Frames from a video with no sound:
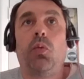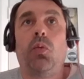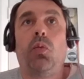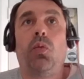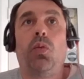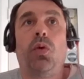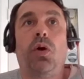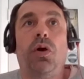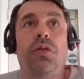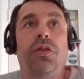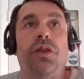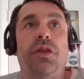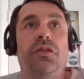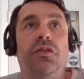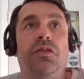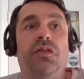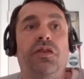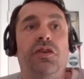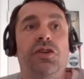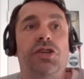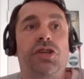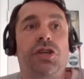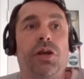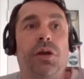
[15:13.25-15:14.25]
What this
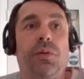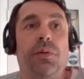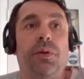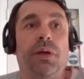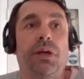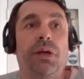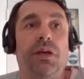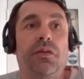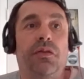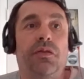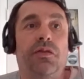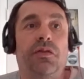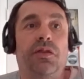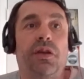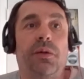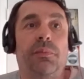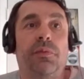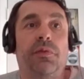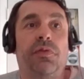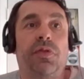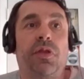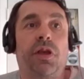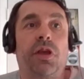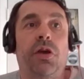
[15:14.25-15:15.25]
is showing is some
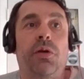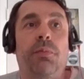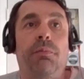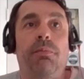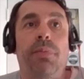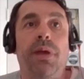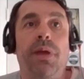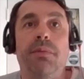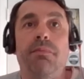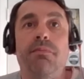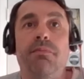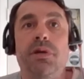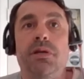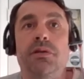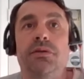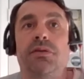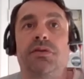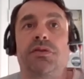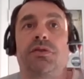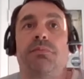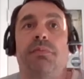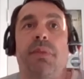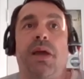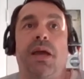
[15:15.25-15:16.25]
of the
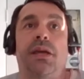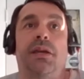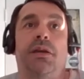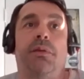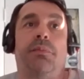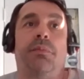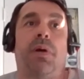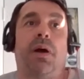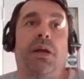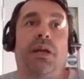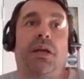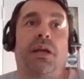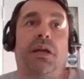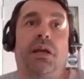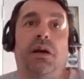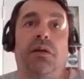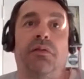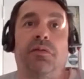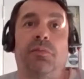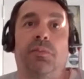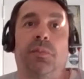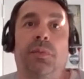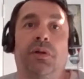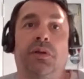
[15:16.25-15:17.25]
commitments made by
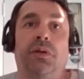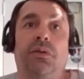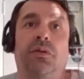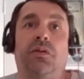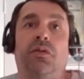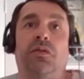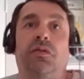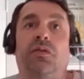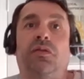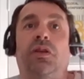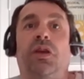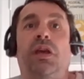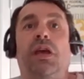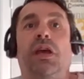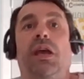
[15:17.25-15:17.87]
governments